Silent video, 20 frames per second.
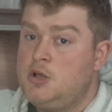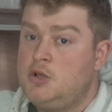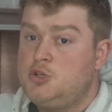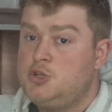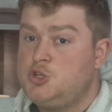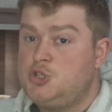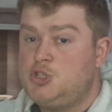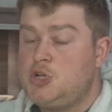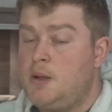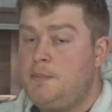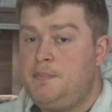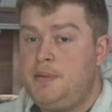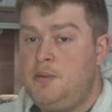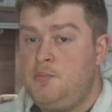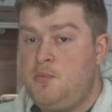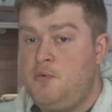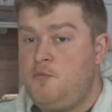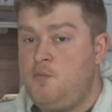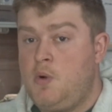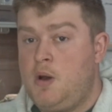Just jump in
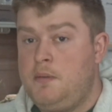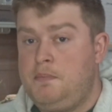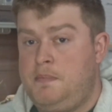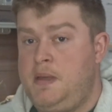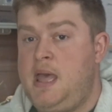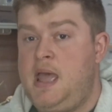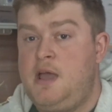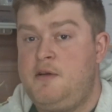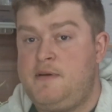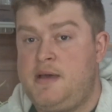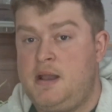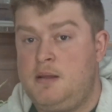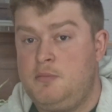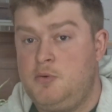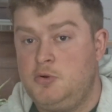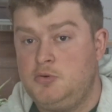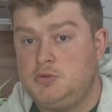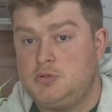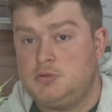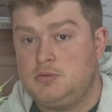with 1 pair of
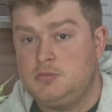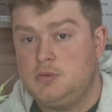animals,